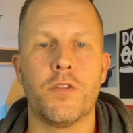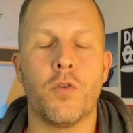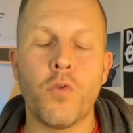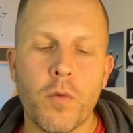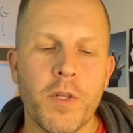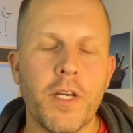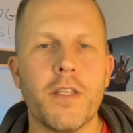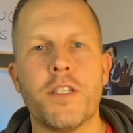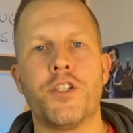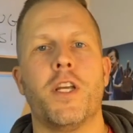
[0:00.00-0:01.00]
So normally on
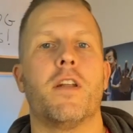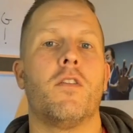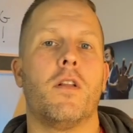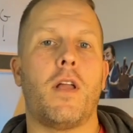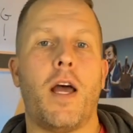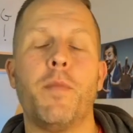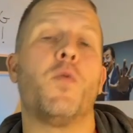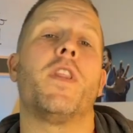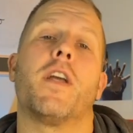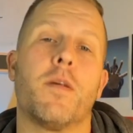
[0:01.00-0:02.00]
this channel, I'm the
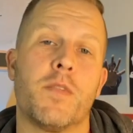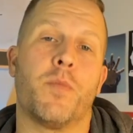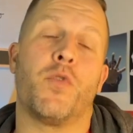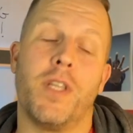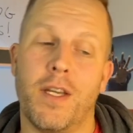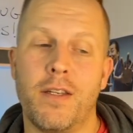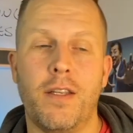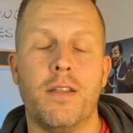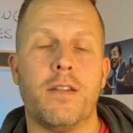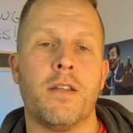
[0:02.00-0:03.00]
one that comes up with the
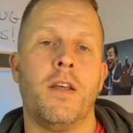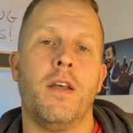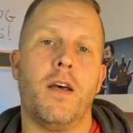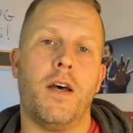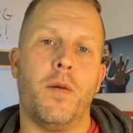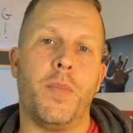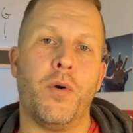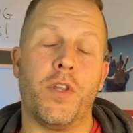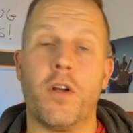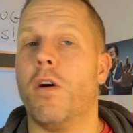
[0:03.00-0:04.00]
ideas about
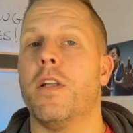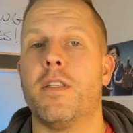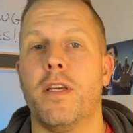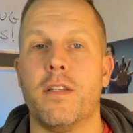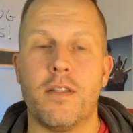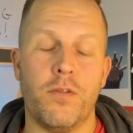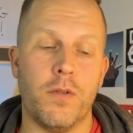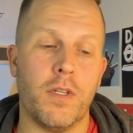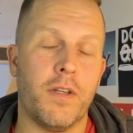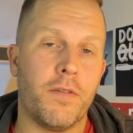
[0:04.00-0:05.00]
the content to
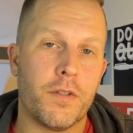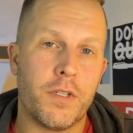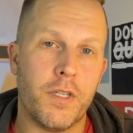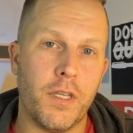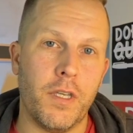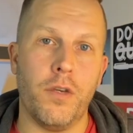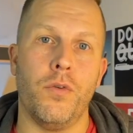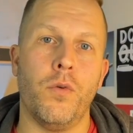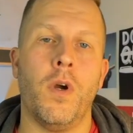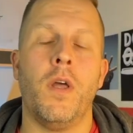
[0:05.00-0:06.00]
deliver to
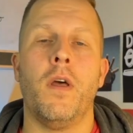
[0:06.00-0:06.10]
you